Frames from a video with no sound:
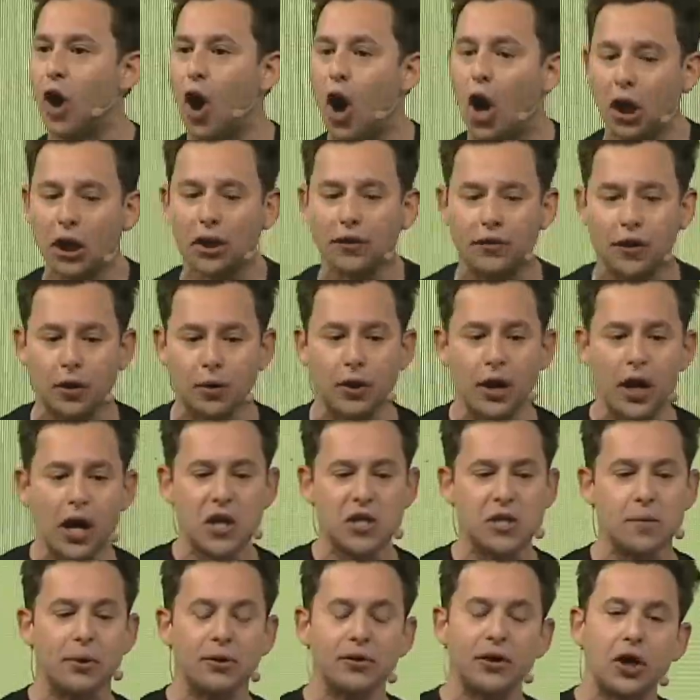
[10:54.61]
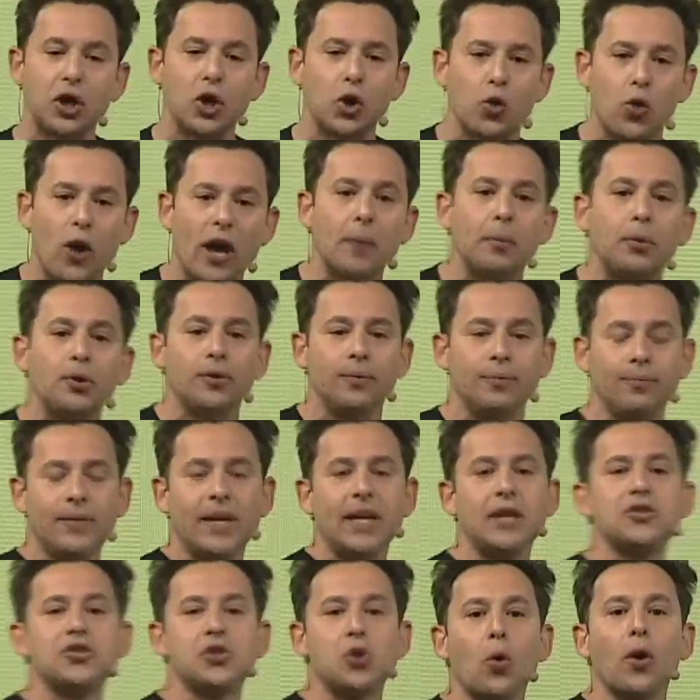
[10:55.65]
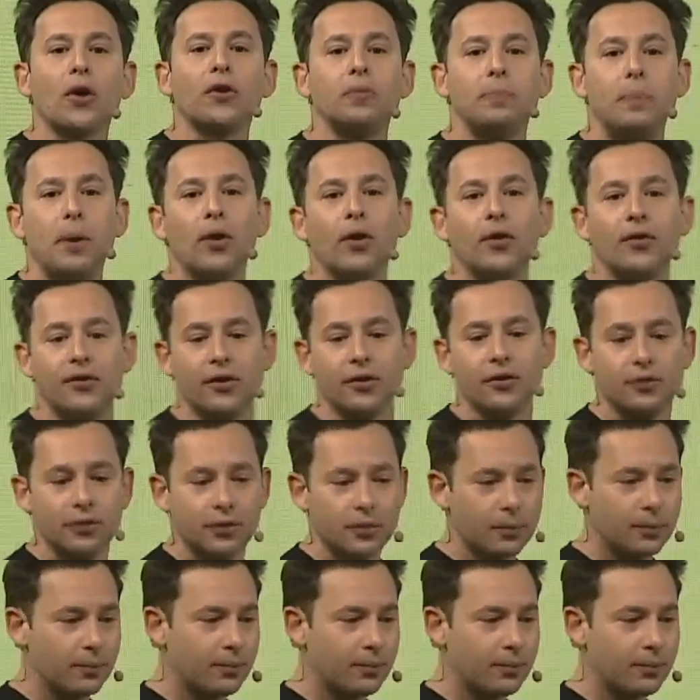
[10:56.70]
all of you to build incredible in-store experiences.